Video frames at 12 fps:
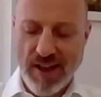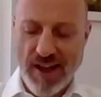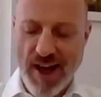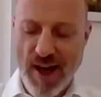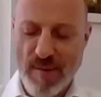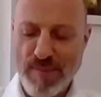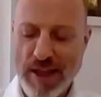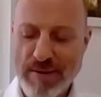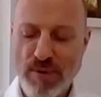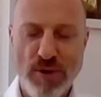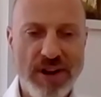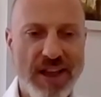uh,
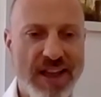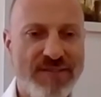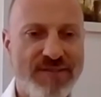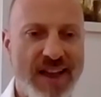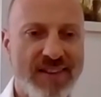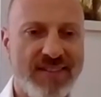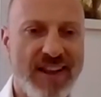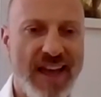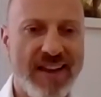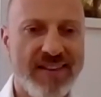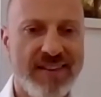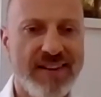Pinpoint, Invest,
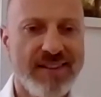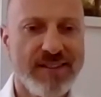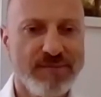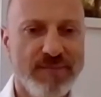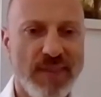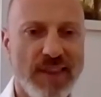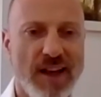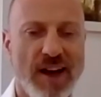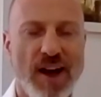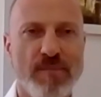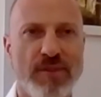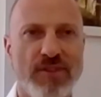Exit.
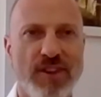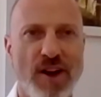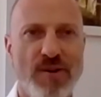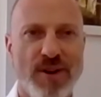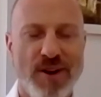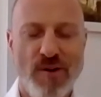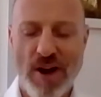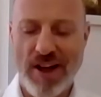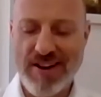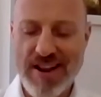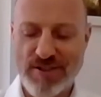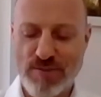Yeah. Um, so quite
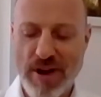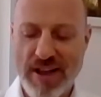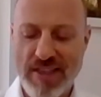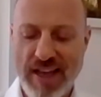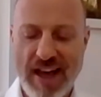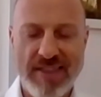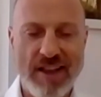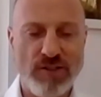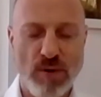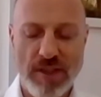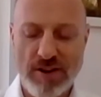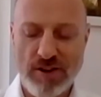a neat way there. And
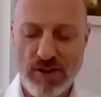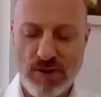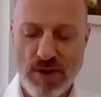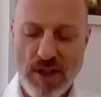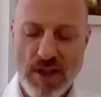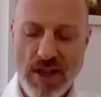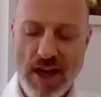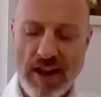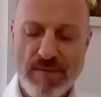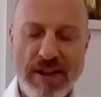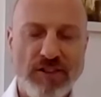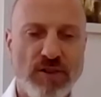that's what they do.
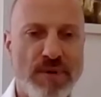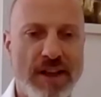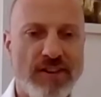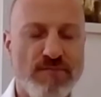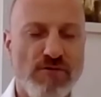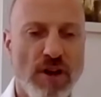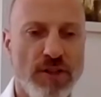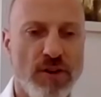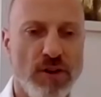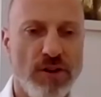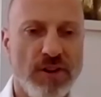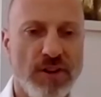And you mentioned Peter
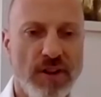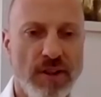Brotherhood.